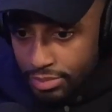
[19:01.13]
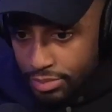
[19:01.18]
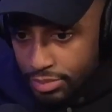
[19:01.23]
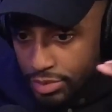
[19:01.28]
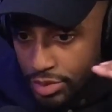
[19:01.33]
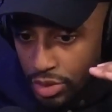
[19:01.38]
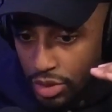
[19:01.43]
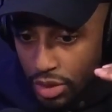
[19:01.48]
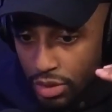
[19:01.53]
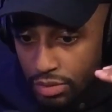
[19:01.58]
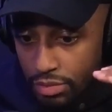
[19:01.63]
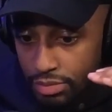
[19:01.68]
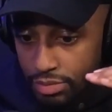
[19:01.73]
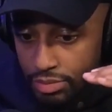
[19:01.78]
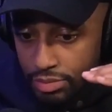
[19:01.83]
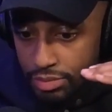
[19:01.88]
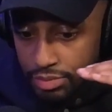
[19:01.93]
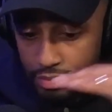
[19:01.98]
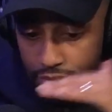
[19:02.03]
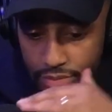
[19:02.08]

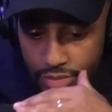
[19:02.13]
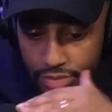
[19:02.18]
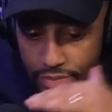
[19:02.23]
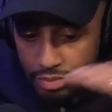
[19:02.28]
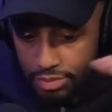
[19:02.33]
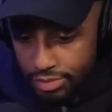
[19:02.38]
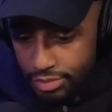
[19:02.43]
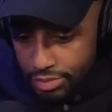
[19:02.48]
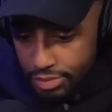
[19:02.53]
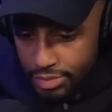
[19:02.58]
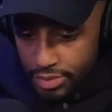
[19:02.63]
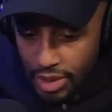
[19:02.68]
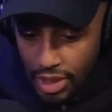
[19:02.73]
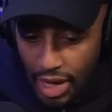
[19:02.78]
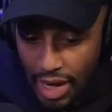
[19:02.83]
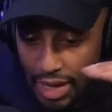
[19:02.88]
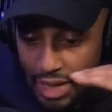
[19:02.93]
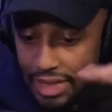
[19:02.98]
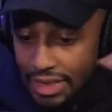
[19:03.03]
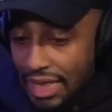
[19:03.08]

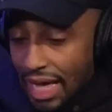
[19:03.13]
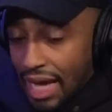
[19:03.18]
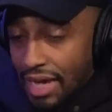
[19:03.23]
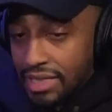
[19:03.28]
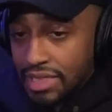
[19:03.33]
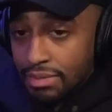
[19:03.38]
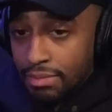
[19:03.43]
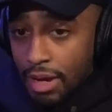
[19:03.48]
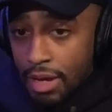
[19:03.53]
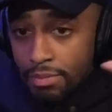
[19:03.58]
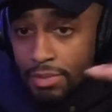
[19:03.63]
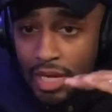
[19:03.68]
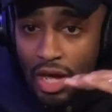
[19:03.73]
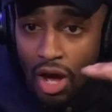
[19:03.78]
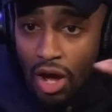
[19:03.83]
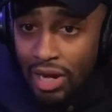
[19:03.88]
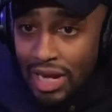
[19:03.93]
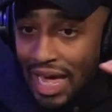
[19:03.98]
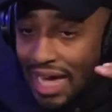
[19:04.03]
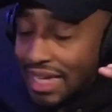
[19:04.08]
100,000 might be
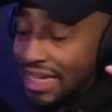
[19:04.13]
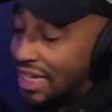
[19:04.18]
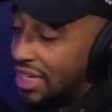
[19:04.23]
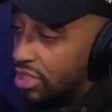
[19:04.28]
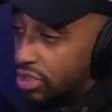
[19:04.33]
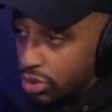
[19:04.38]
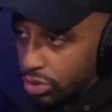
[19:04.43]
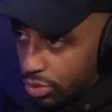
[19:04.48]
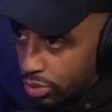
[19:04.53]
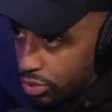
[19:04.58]
all I get to.